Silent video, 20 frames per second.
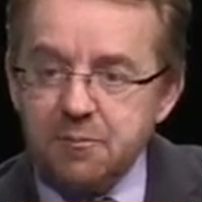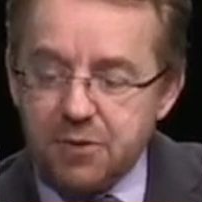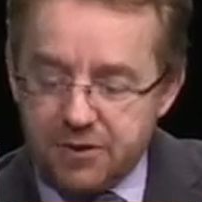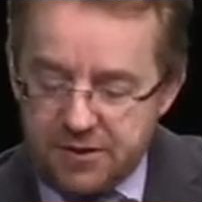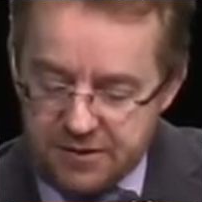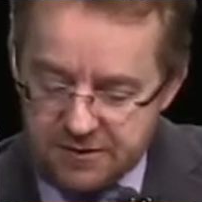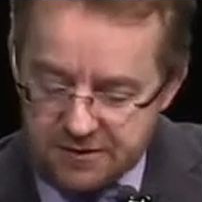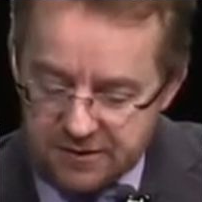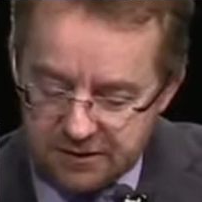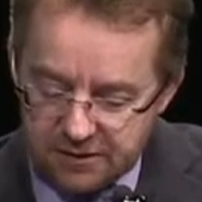
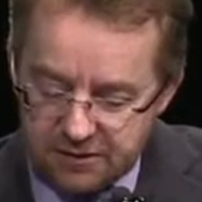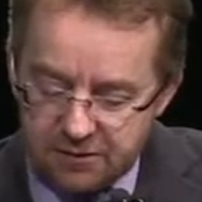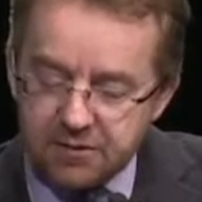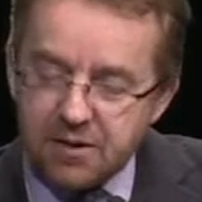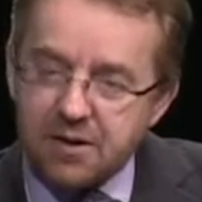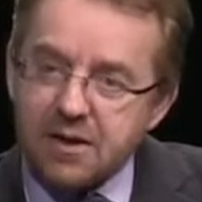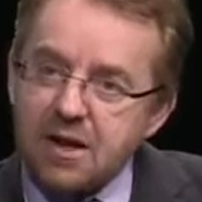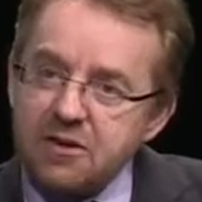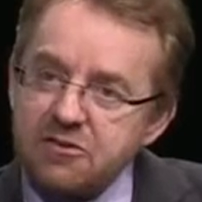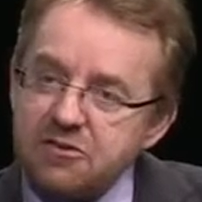But he didn't,
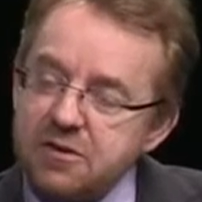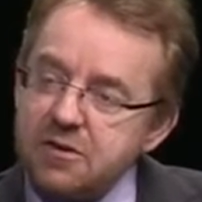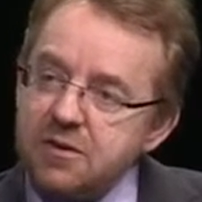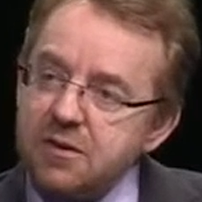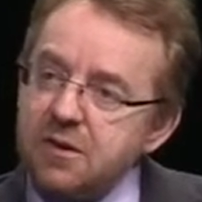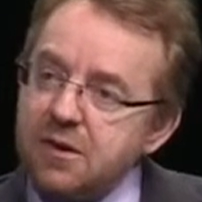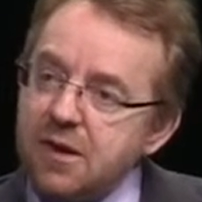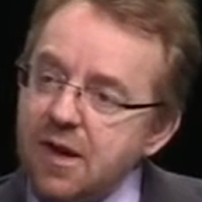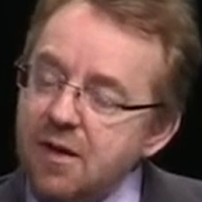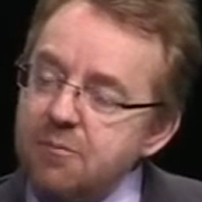and actually
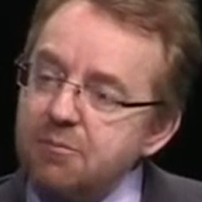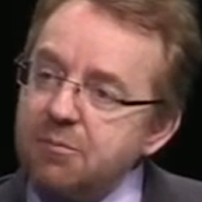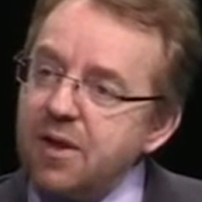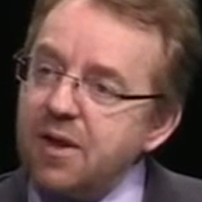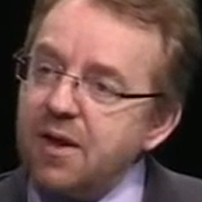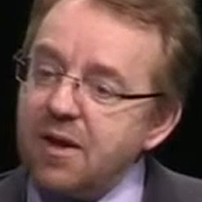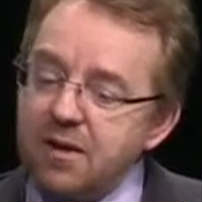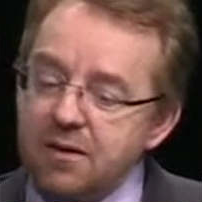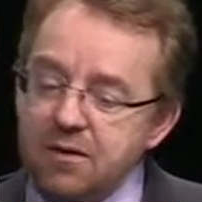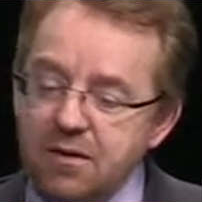the
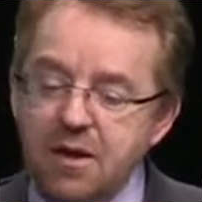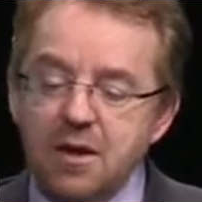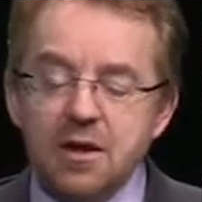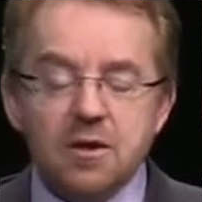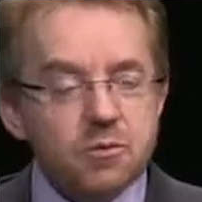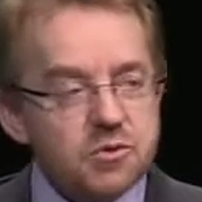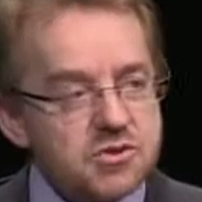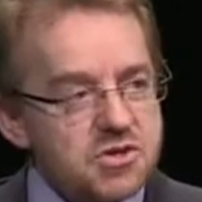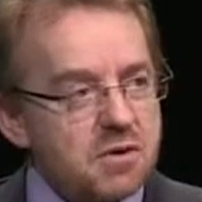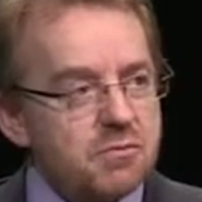campaign,
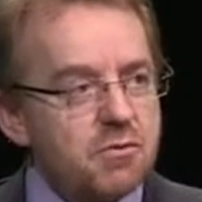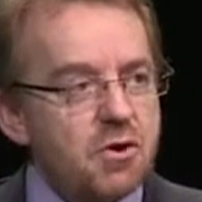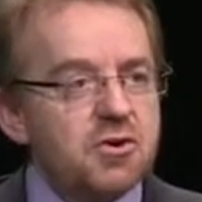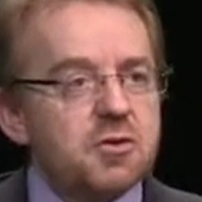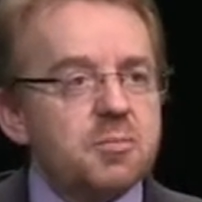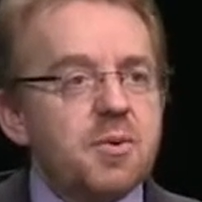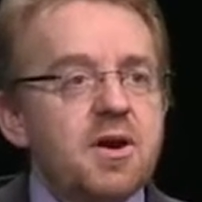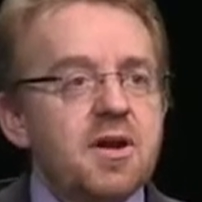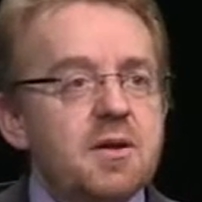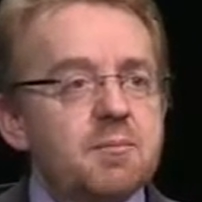which I
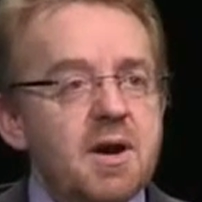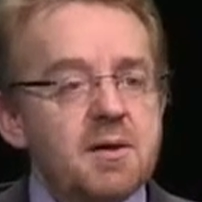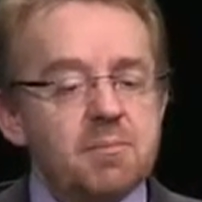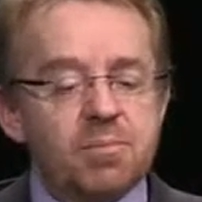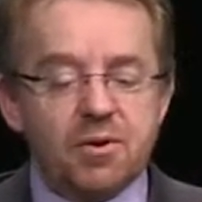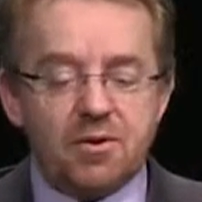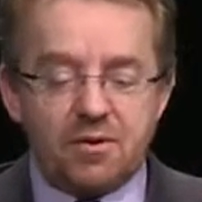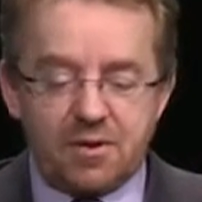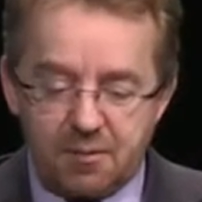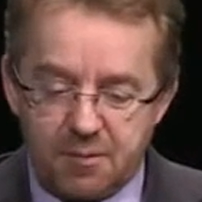wrote about in my
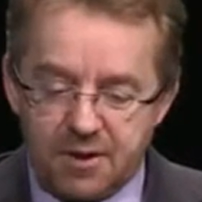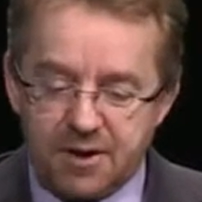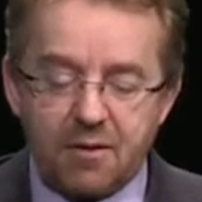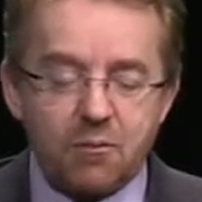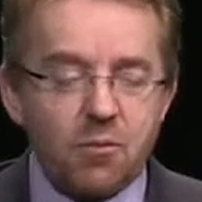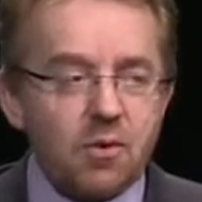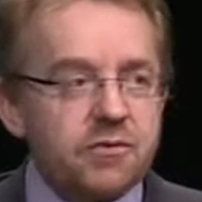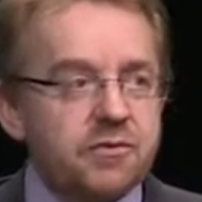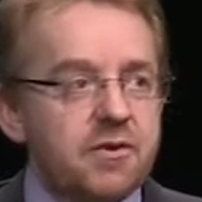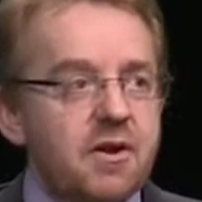blog, I mean,
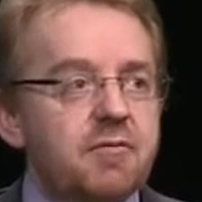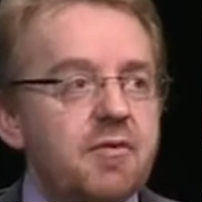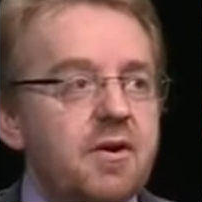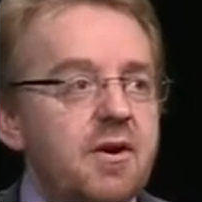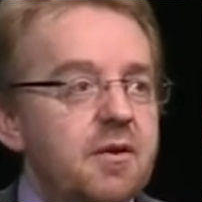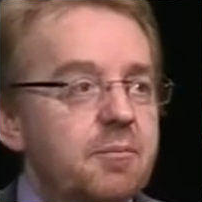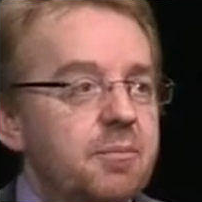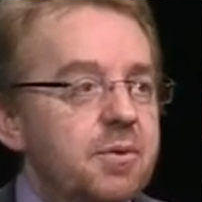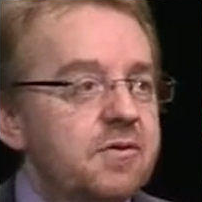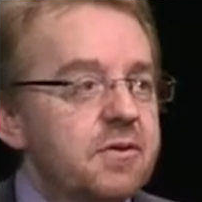I wasn't a
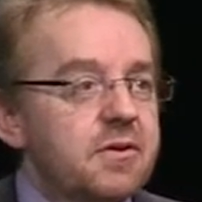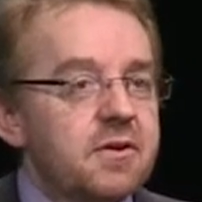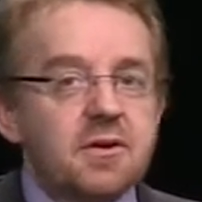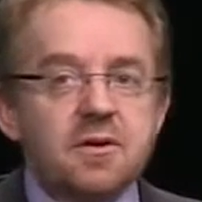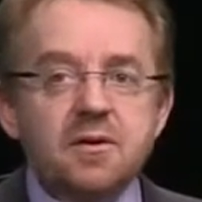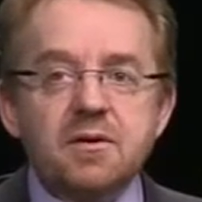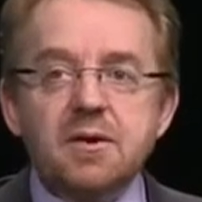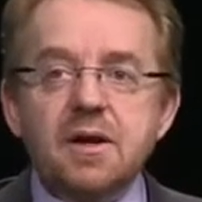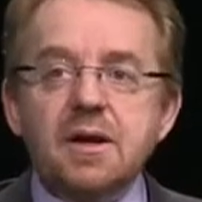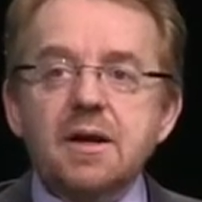very
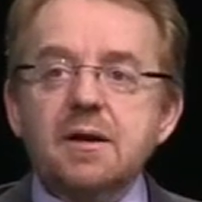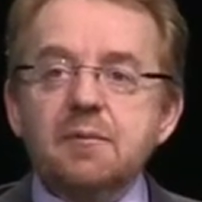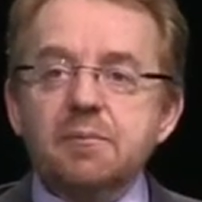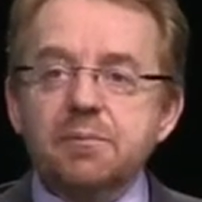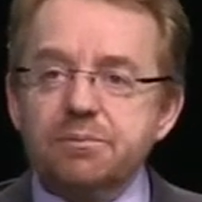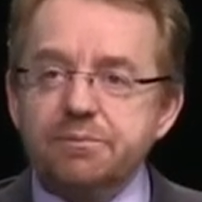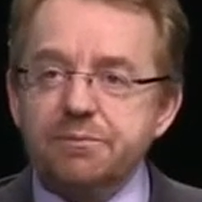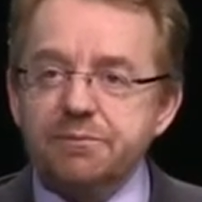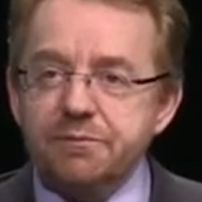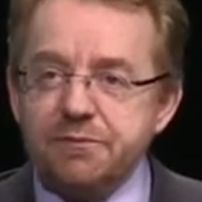particular, uh,
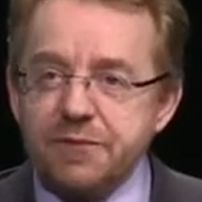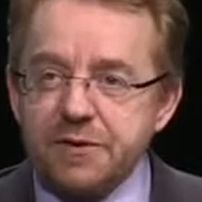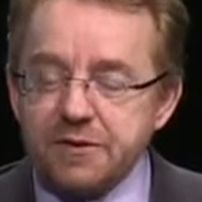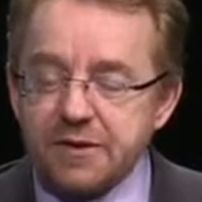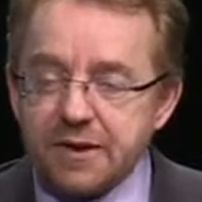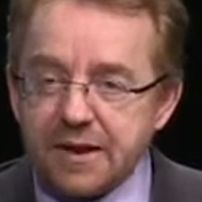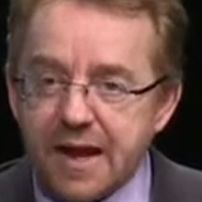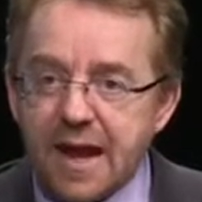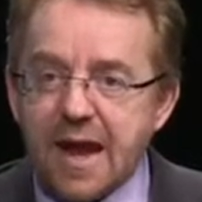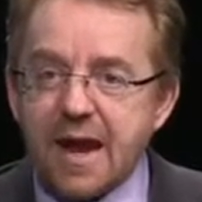
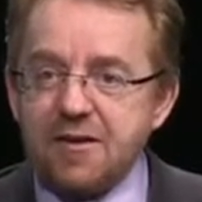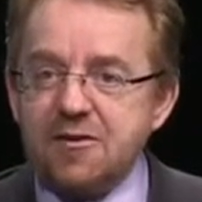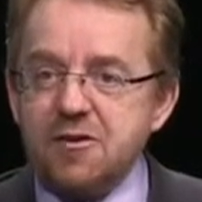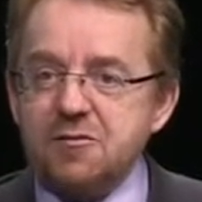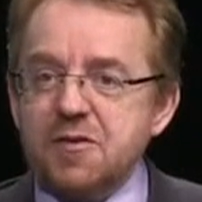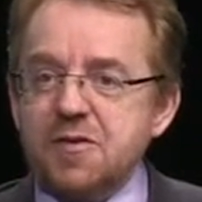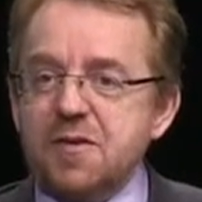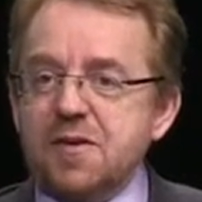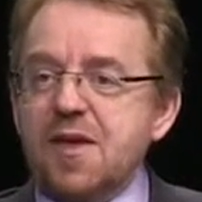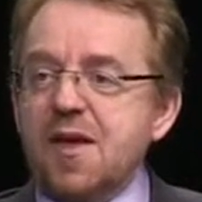particularly
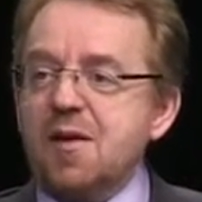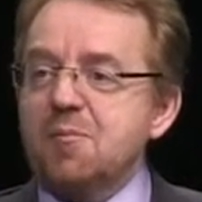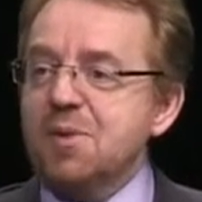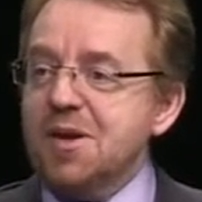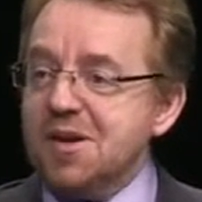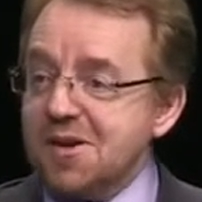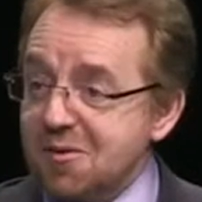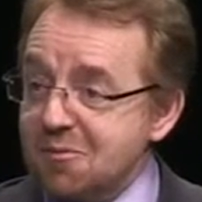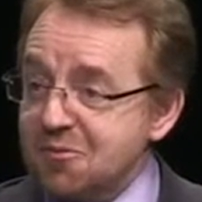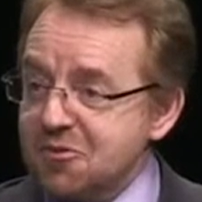active in the
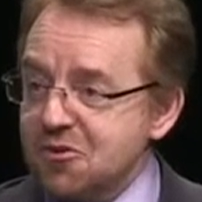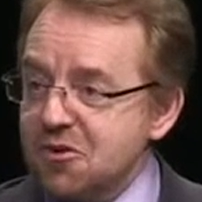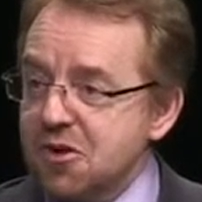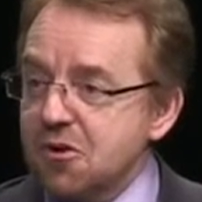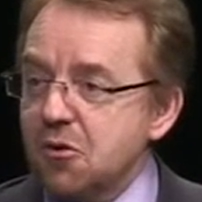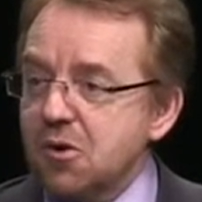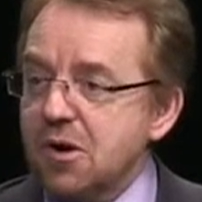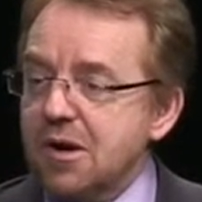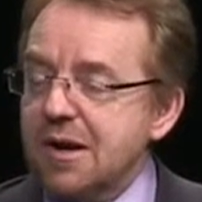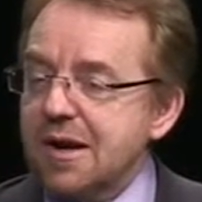campaign, I'm
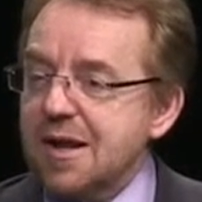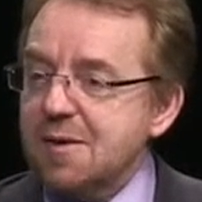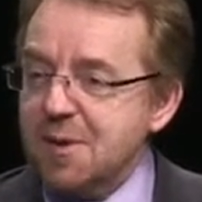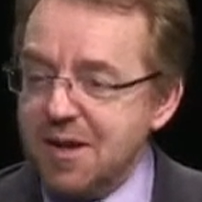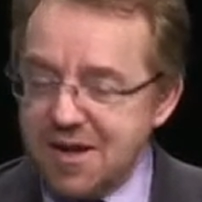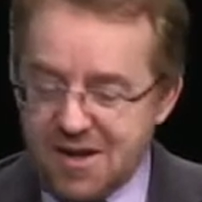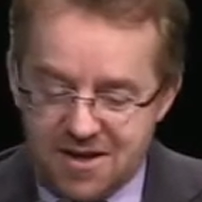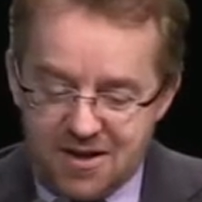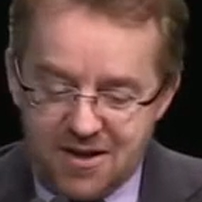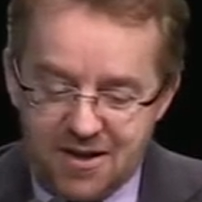certainly not
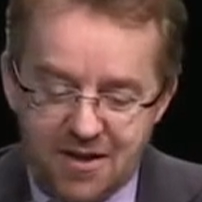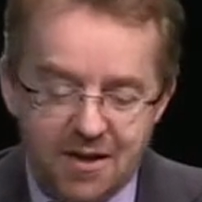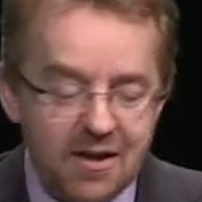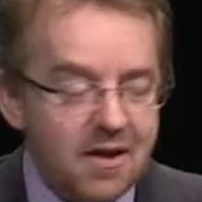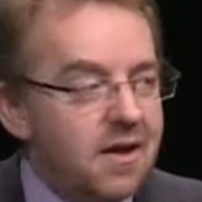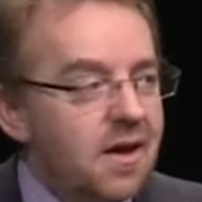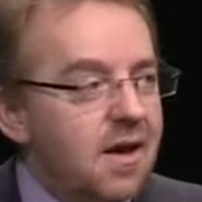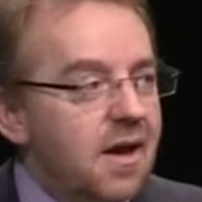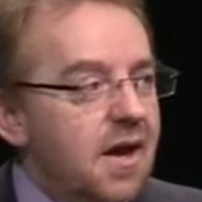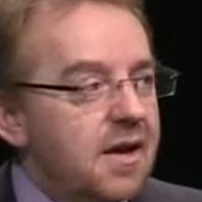claiming any
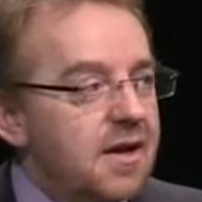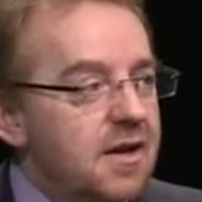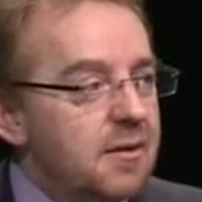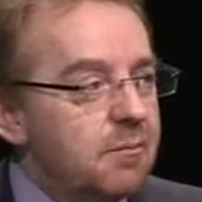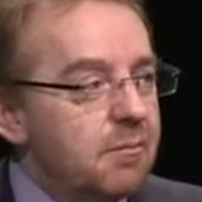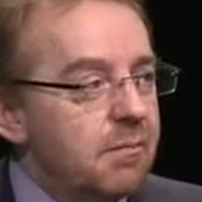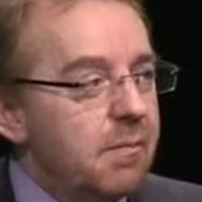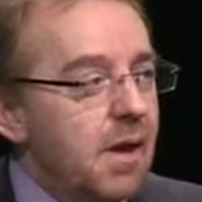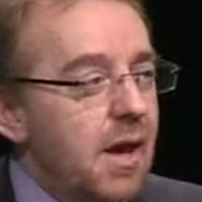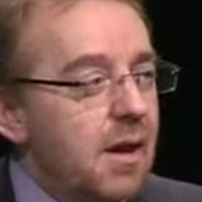
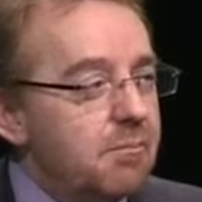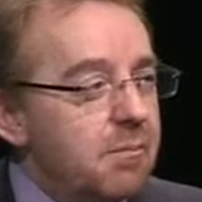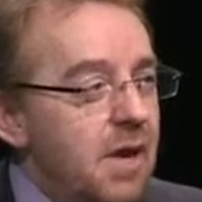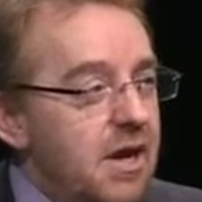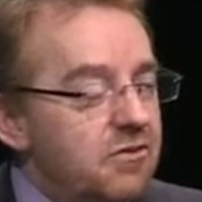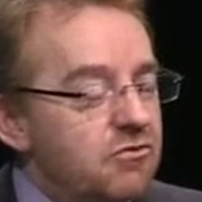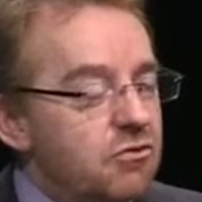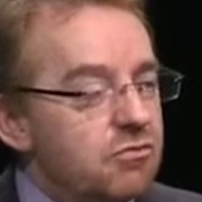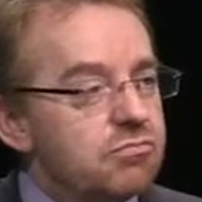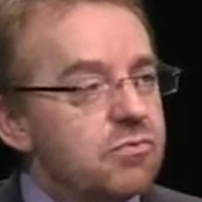any ma
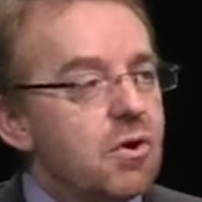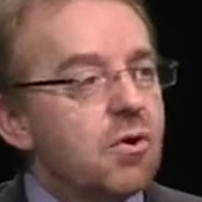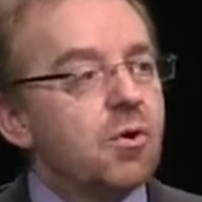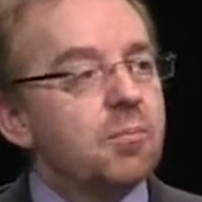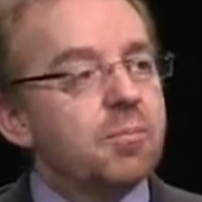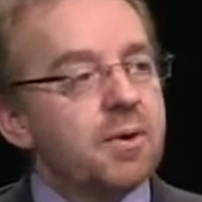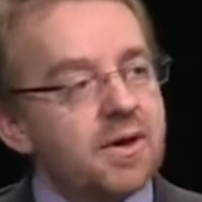major role.